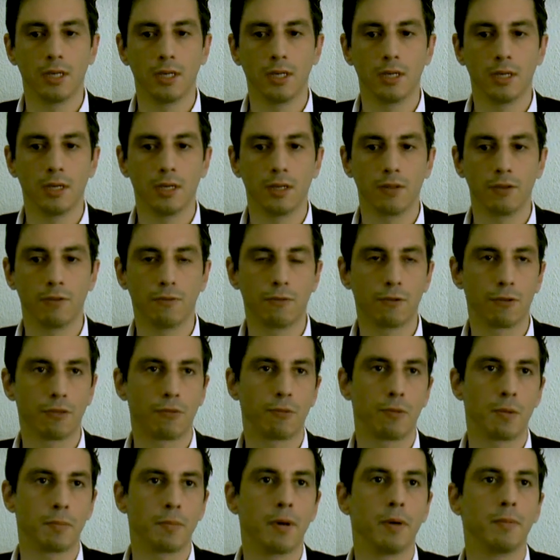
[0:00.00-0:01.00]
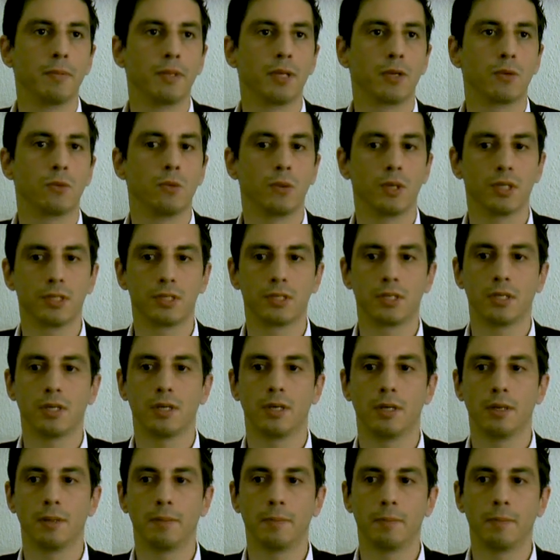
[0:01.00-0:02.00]
Uh, the Fourth Republic was
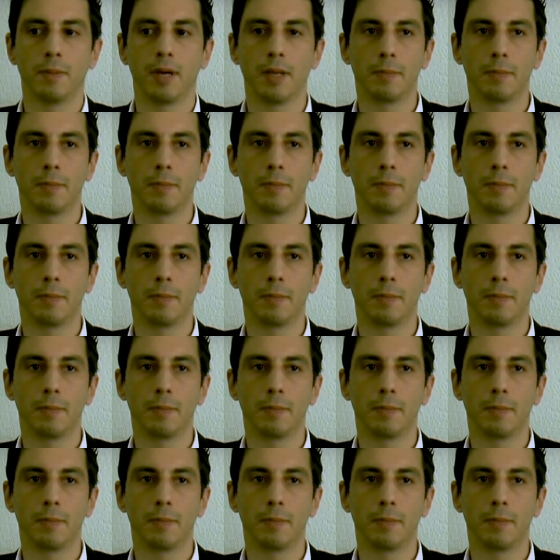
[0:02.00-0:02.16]
a